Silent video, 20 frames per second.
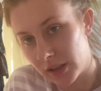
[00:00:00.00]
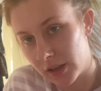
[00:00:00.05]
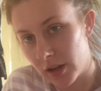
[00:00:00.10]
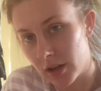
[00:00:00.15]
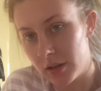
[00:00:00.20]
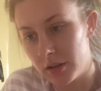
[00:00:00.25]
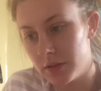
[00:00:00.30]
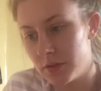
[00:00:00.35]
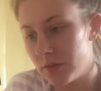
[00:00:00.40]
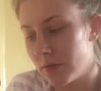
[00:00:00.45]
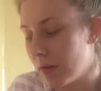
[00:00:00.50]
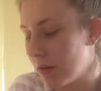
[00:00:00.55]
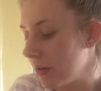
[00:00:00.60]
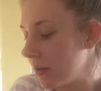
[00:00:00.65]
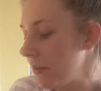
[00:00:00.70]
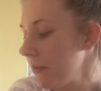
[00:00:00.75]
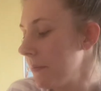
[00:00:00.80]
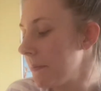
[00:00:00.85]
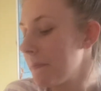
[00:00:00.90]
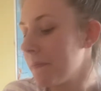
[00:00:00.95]
colours
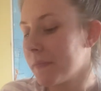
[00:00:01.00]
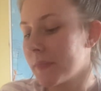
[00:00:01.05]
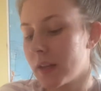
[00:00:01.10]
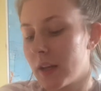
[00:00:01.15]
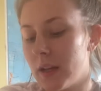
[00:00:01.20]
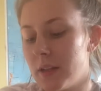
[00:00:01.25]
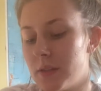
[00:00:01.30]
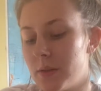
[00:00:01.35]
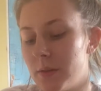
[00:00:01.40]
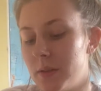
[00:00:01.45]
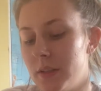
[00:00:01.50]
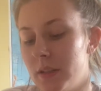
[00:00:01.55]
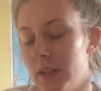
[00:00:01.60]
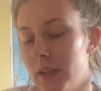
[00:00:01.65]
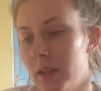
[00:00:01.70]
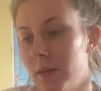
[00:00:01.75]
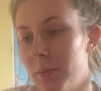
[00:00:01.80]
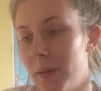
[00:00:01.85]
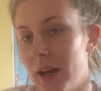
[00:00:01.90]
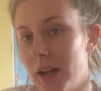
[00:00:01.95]
run. And so I did a
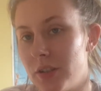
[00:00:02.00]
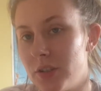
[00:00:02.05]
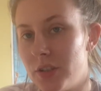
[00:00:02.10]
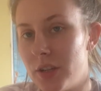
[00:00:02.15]
little patch